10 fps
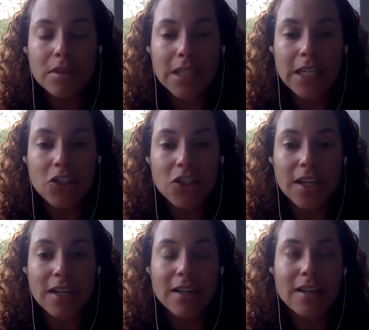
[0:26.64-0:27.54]

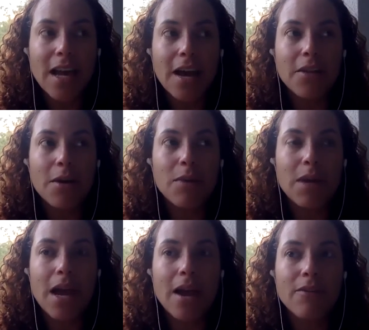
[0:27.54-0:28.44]
teaching now that
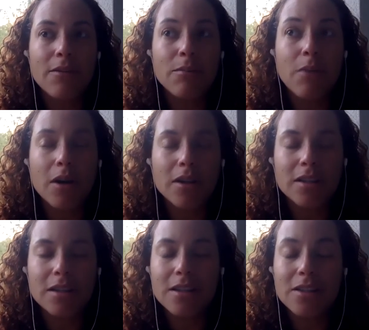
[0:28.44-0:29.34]
we have embarked
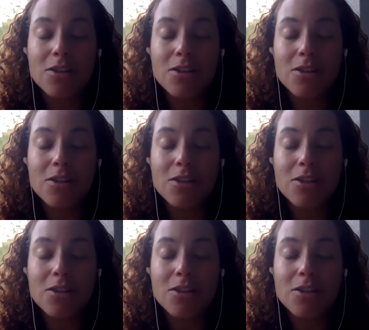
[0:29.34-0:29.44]
in this